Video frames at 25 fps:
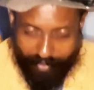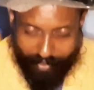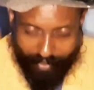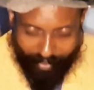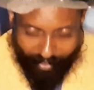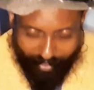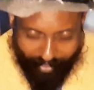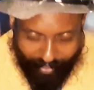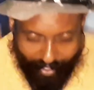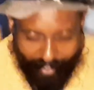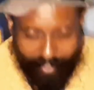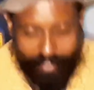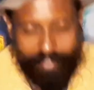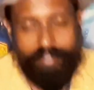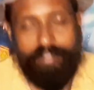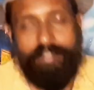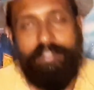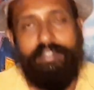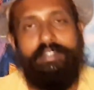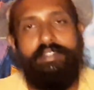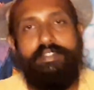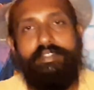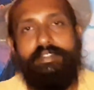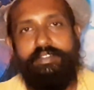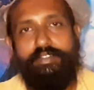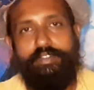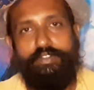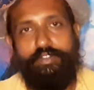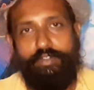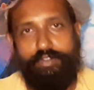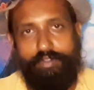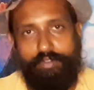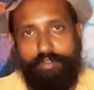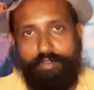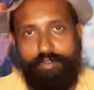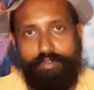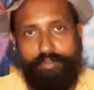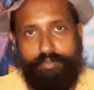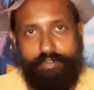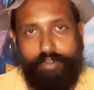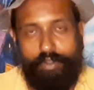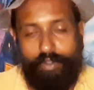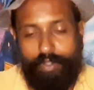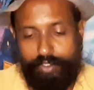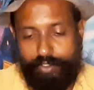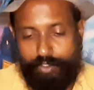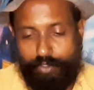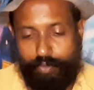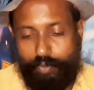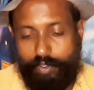then
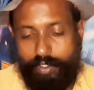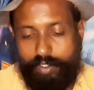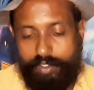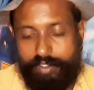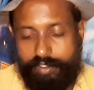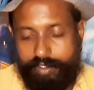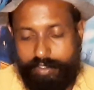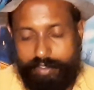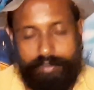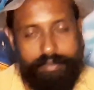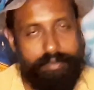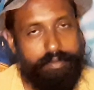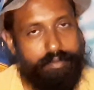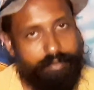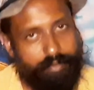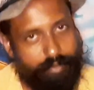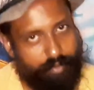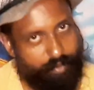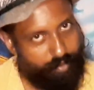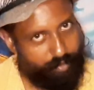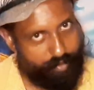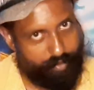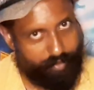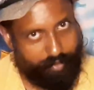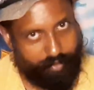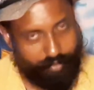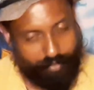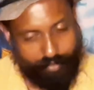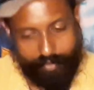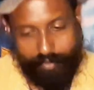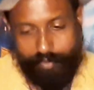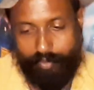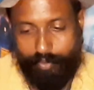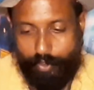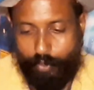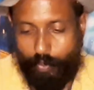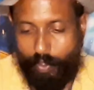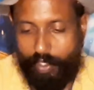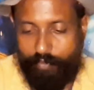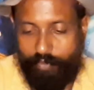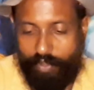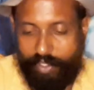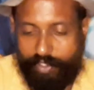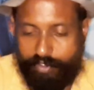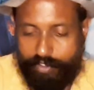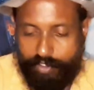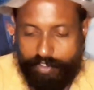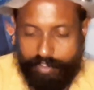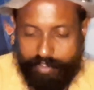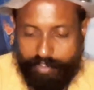focus towards new
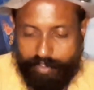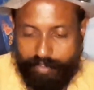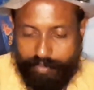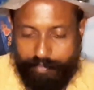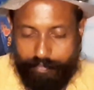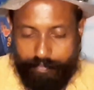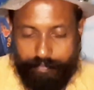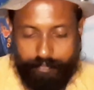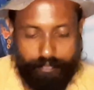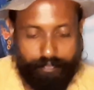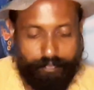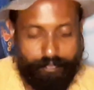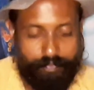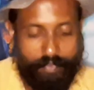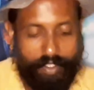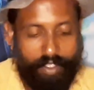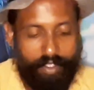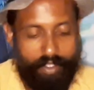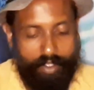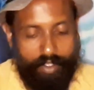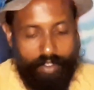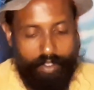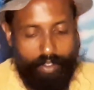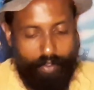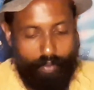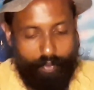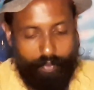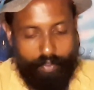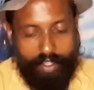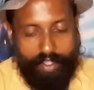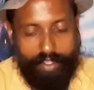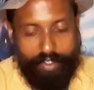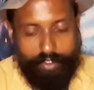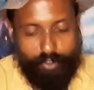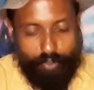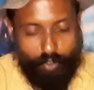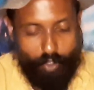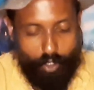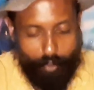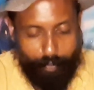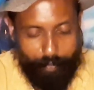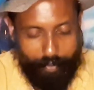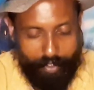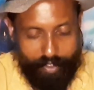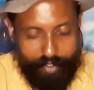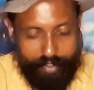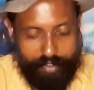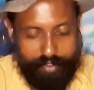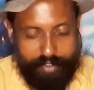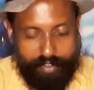adventures. Okay,
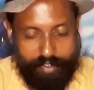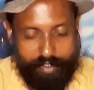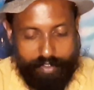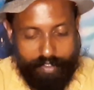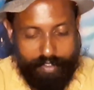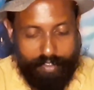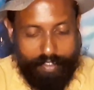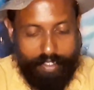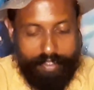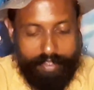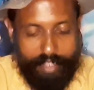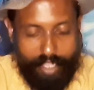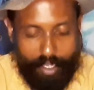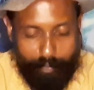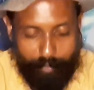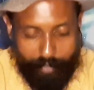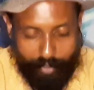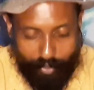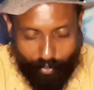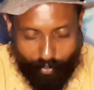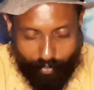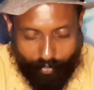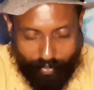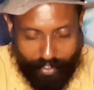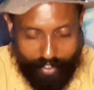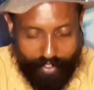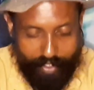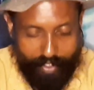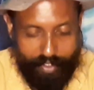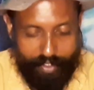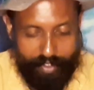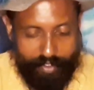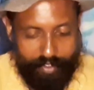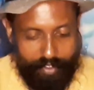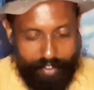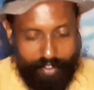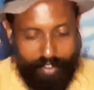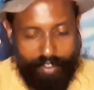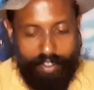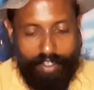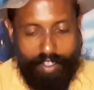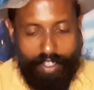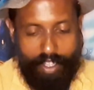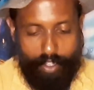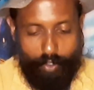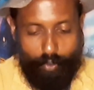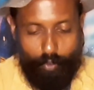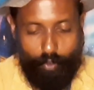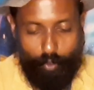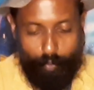Scorpions, let that be your reading.
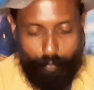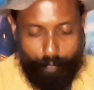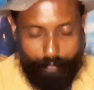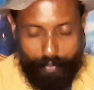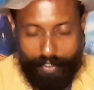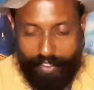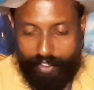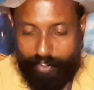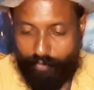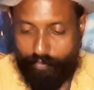I hope it